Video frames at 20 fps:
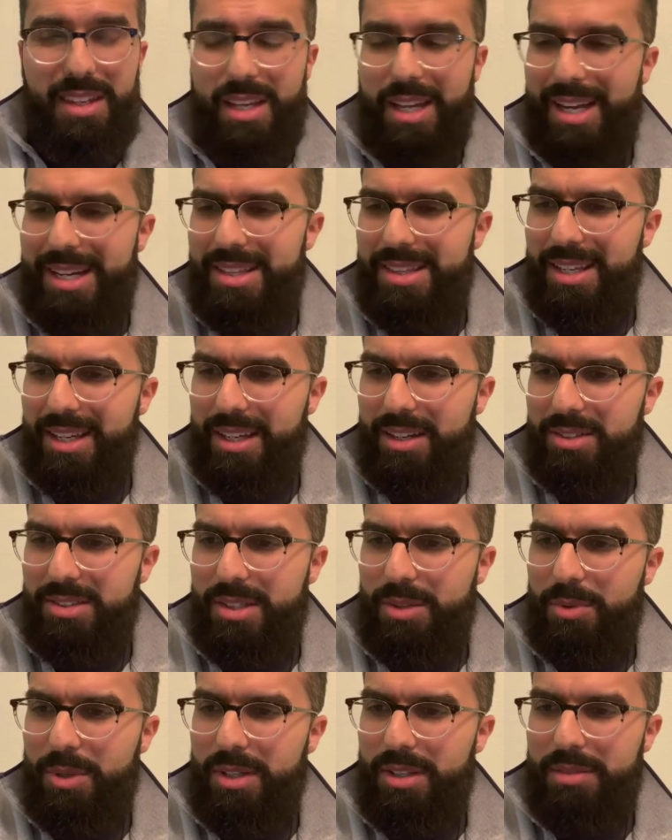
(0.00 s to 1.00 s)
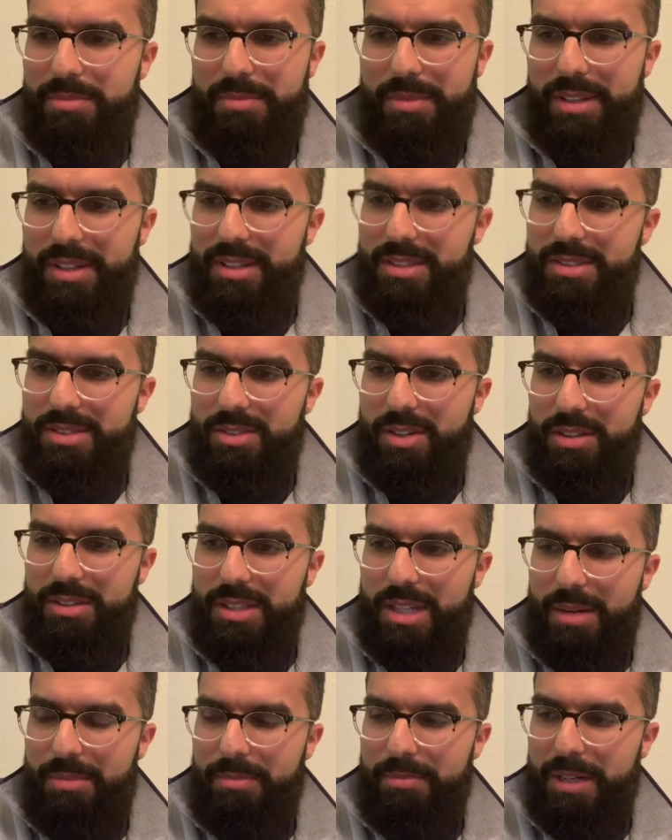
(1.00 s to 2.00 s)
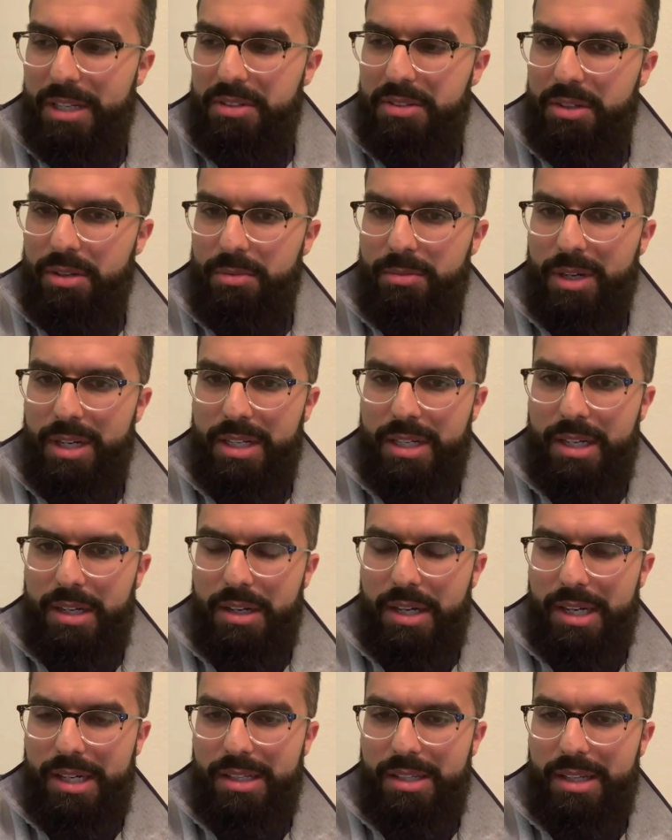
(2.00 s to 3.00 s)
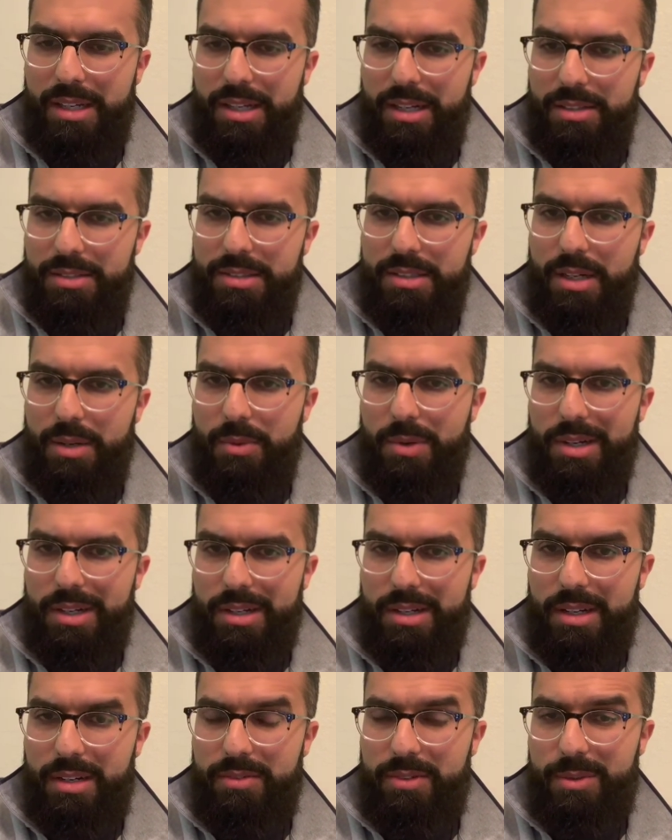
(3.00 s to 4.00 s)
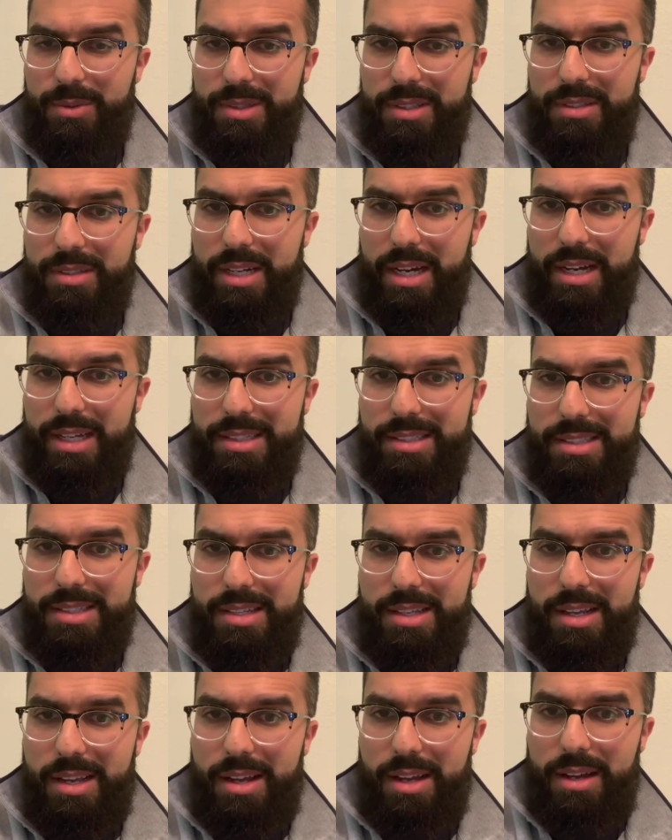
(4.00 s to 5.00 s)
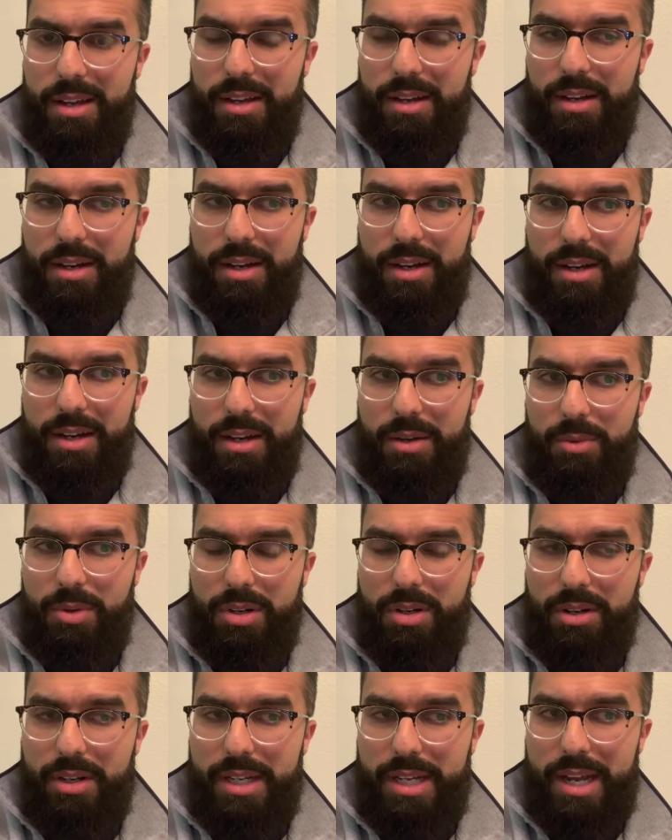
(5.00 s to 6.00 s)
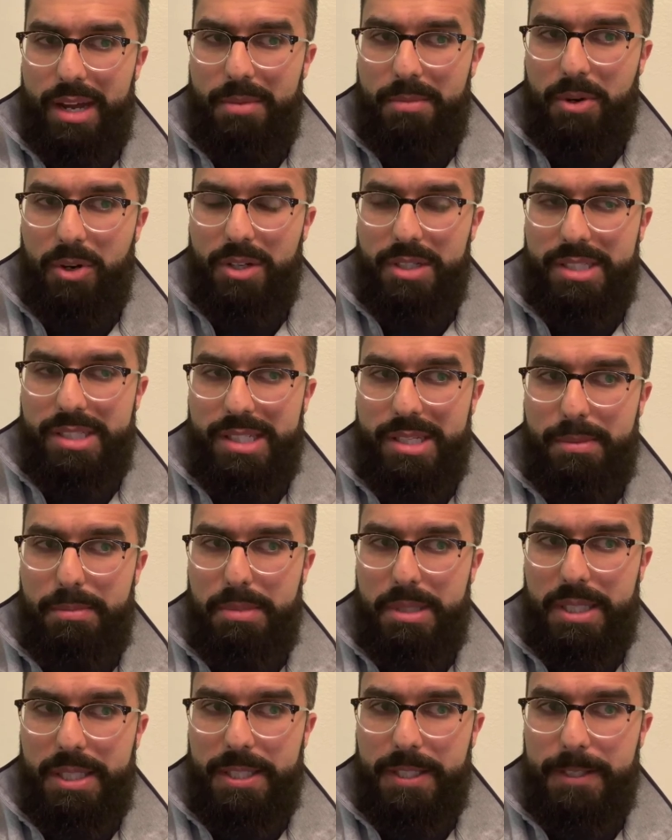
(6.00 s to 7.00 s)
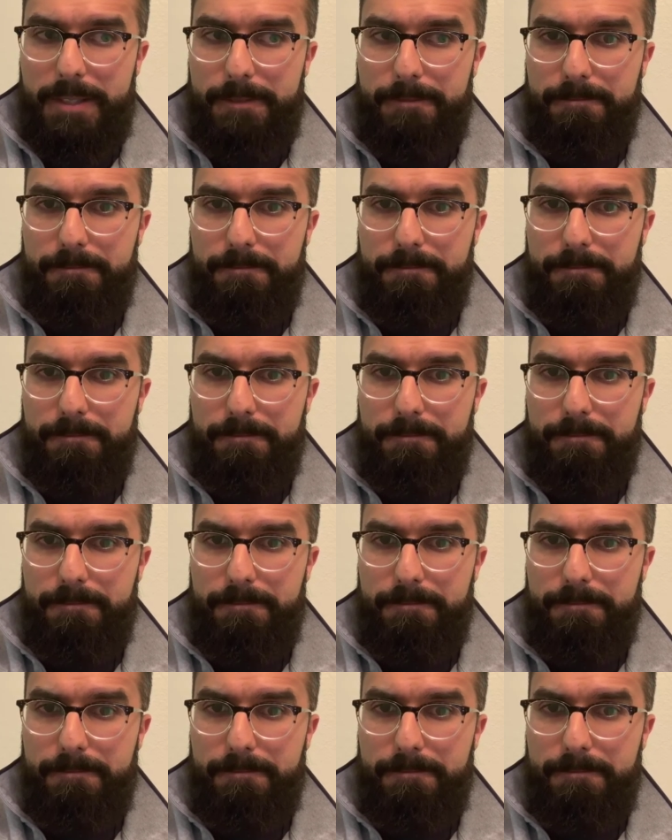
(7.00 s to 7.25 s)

Anything else I want? This is all top of my dome right now. Anything else that I want to cover with you guys regarding MRCP?